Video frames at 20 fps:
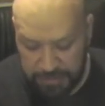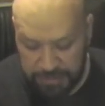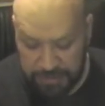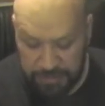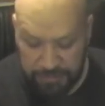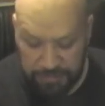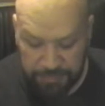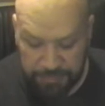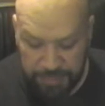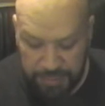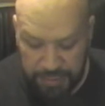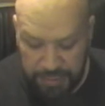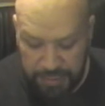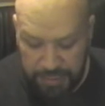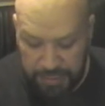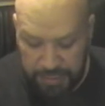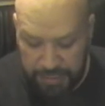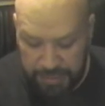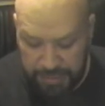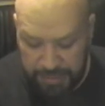So,
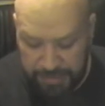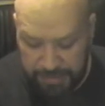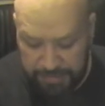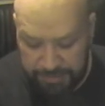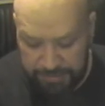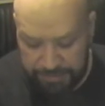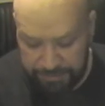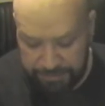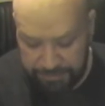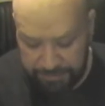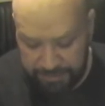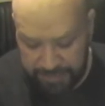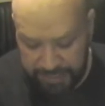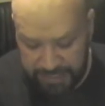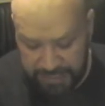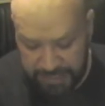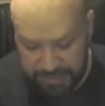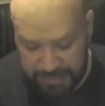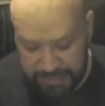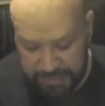
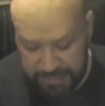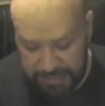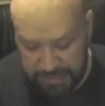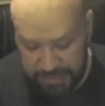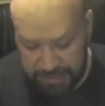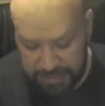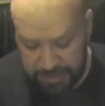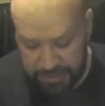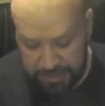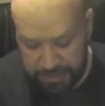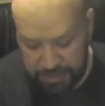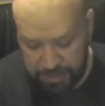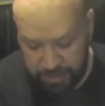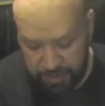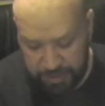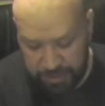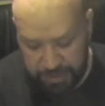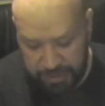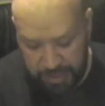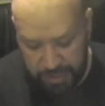like I said, these are the
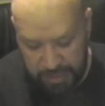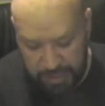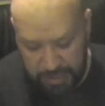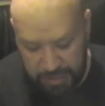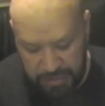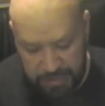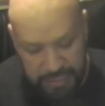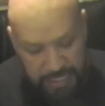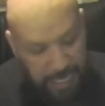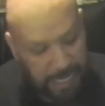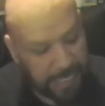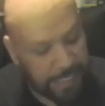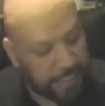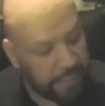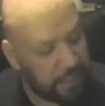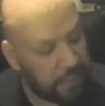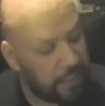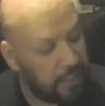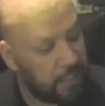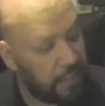Jordan
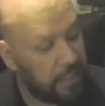9